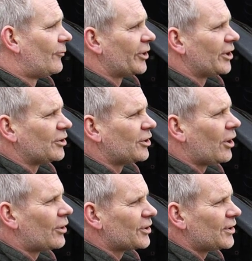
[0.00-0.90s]
I'm
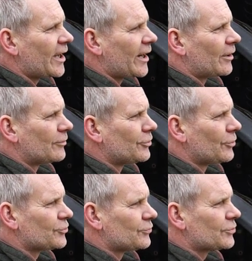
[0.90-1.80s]
running Guardian
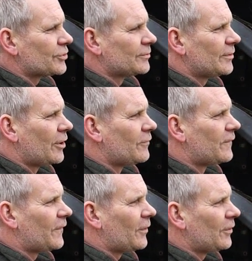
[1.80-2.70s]
Air nozzles,
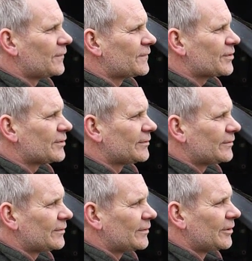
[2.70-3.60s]

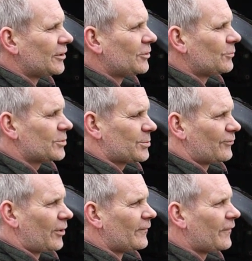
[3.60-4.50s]
05s,
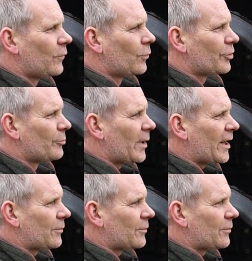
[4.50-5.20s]
which we run forward